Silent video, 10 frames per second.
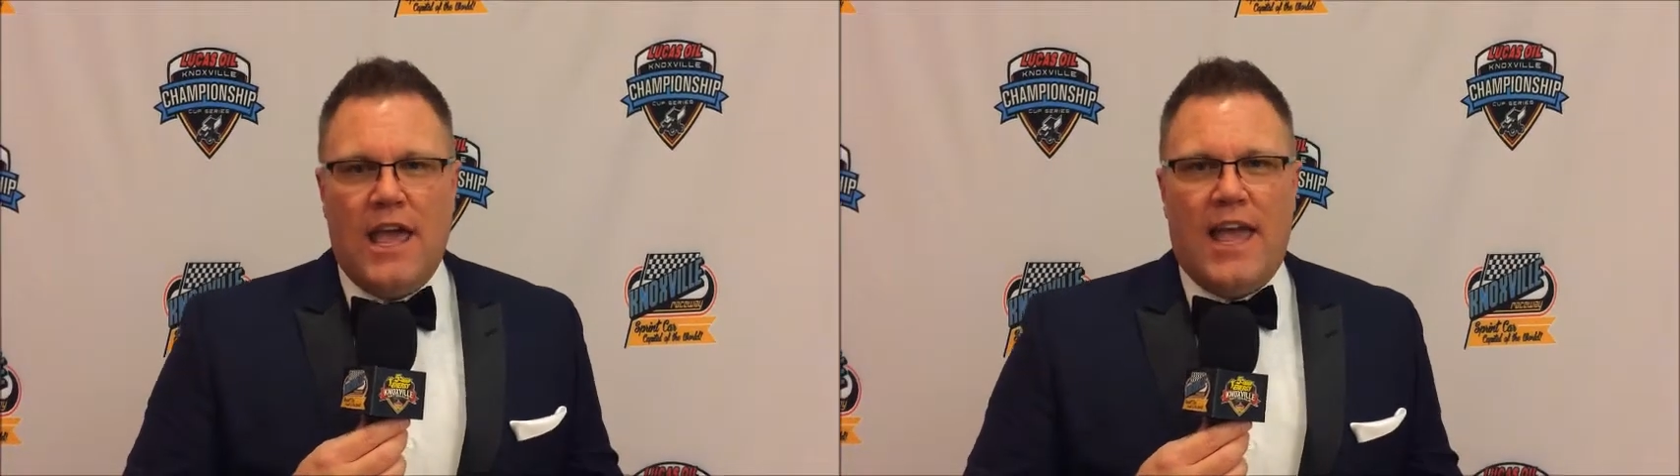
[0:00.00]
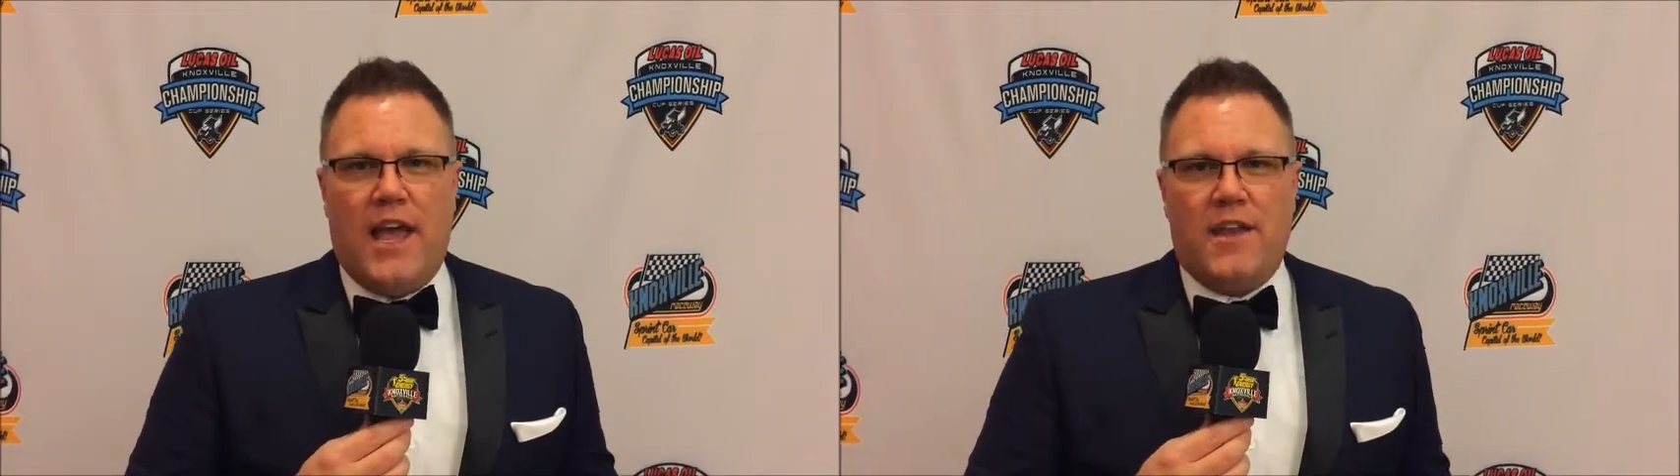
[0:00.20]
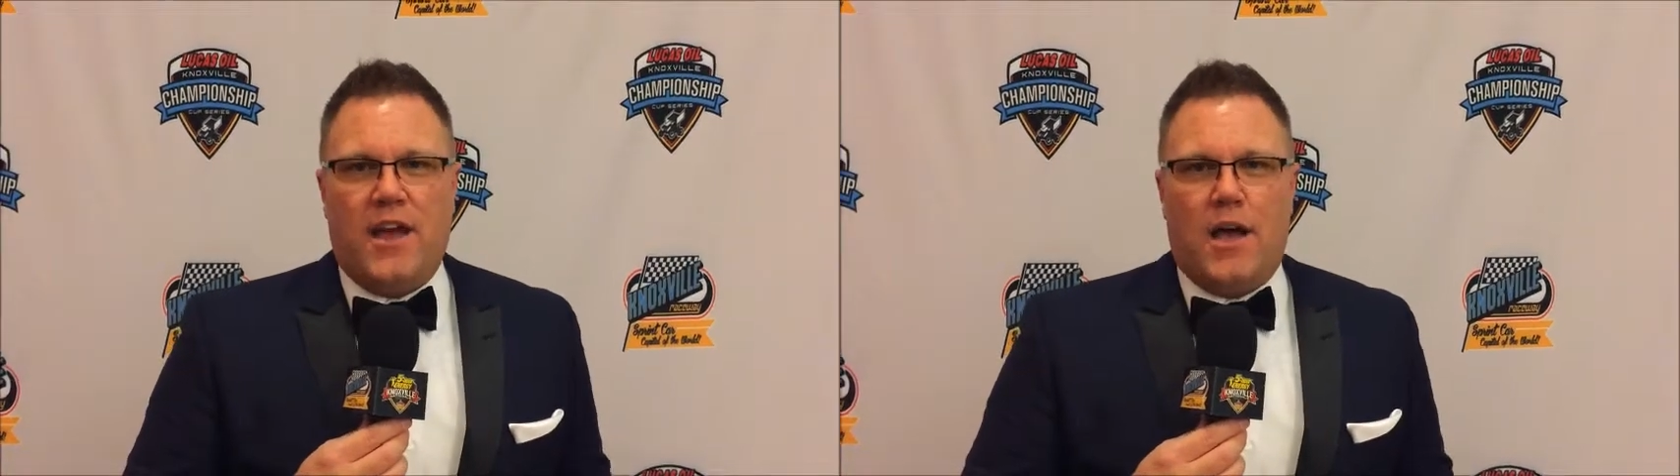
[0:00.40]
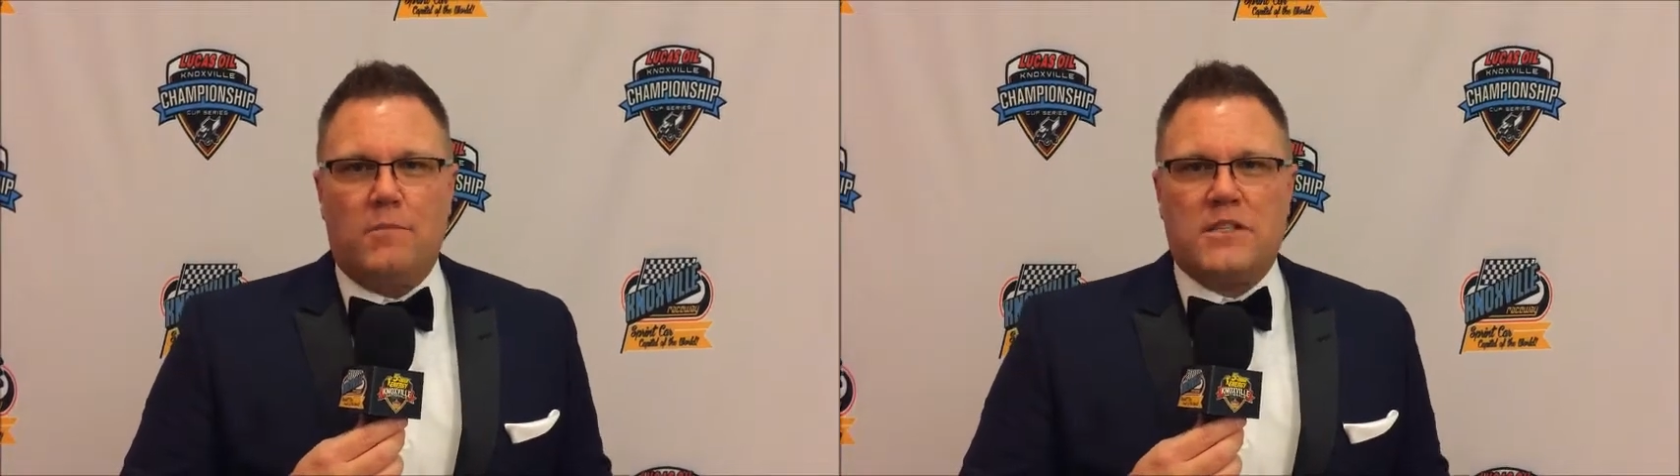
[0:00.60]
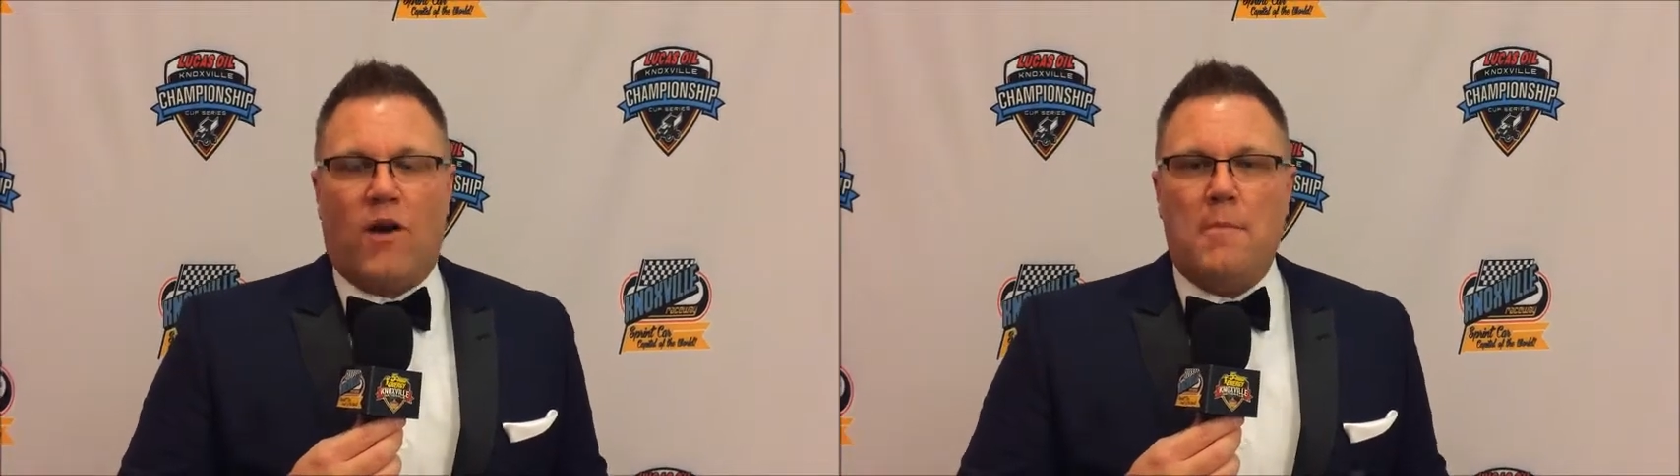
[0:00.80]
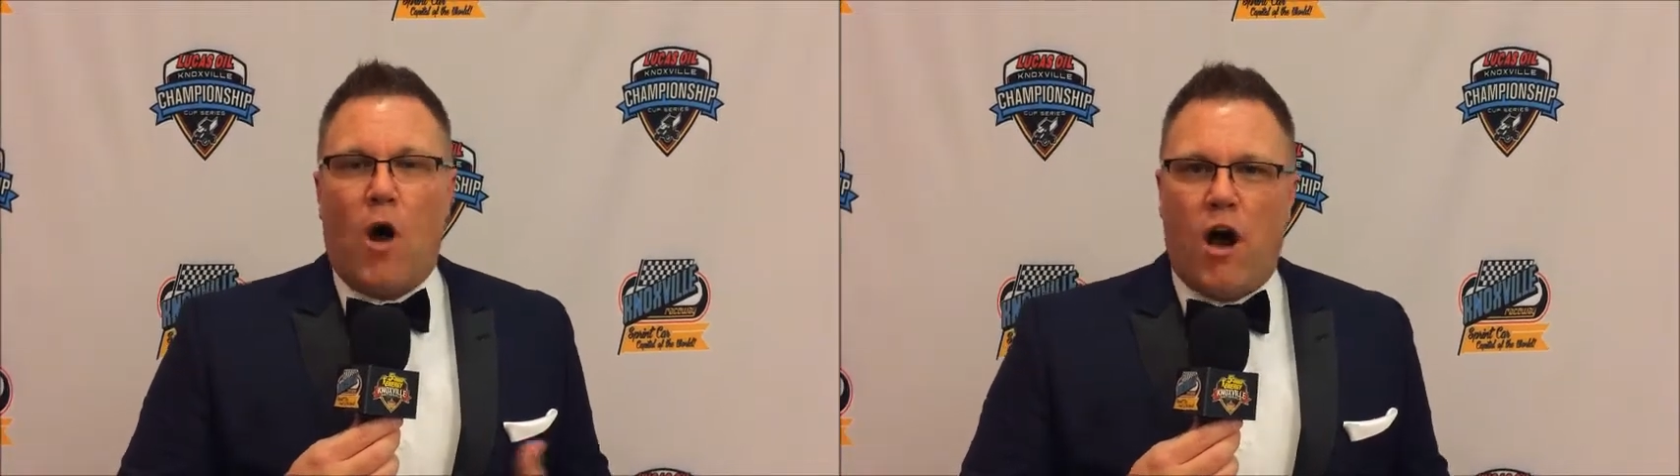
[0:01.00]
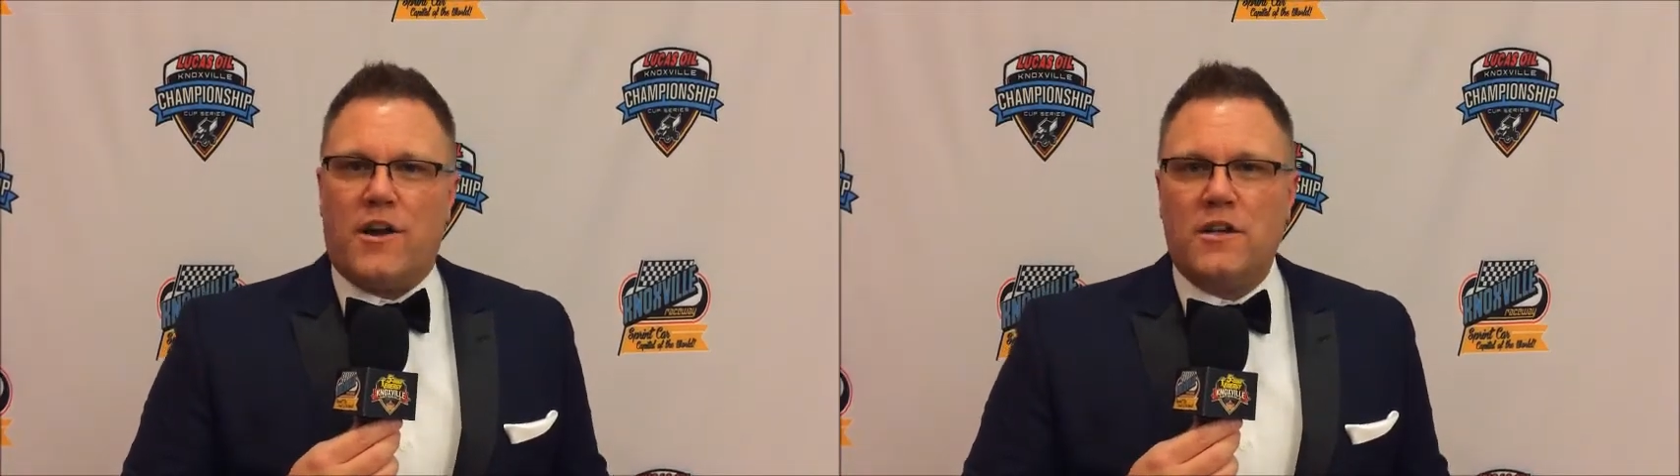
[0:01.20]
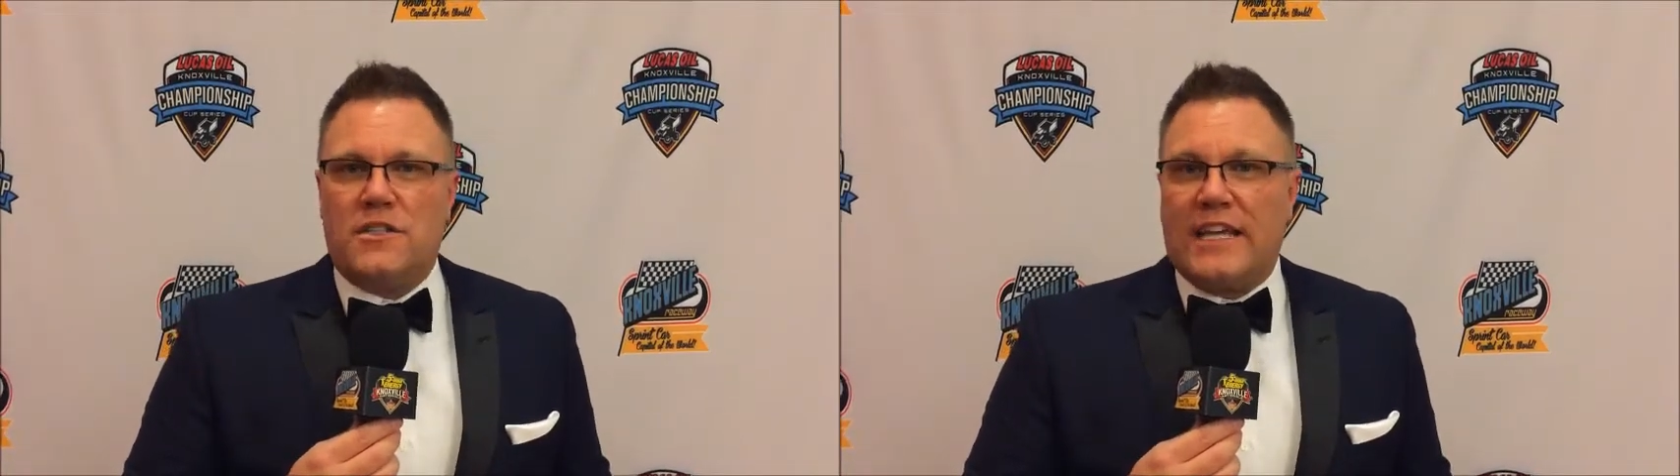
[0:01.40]
And so I'm
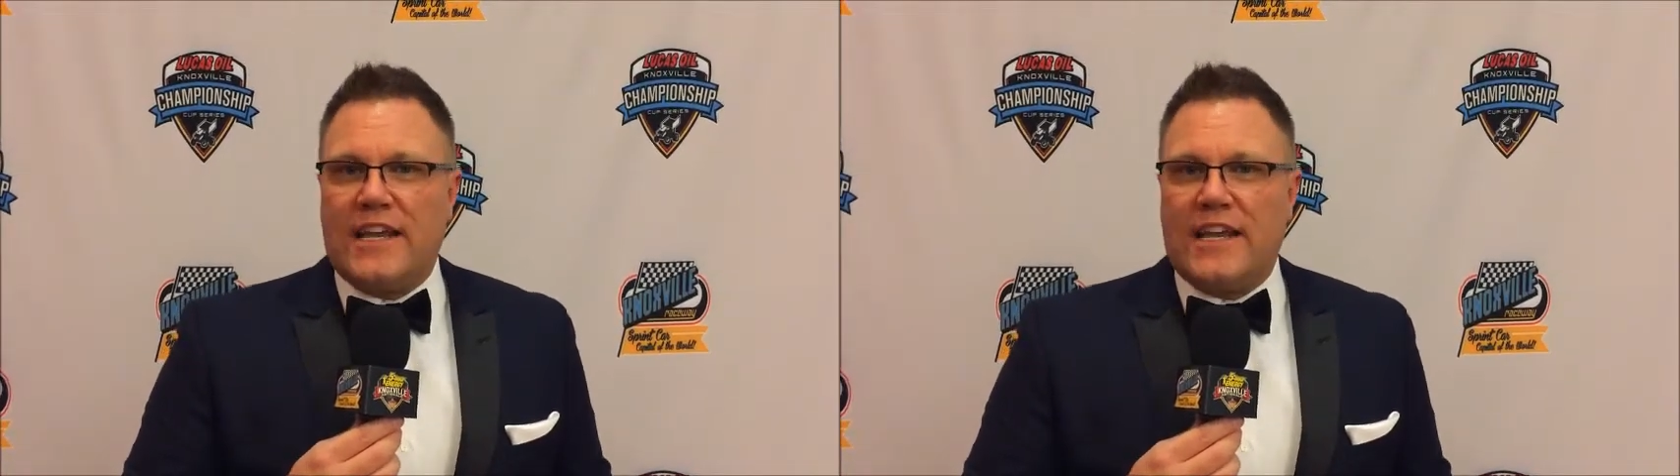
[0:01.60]
honored to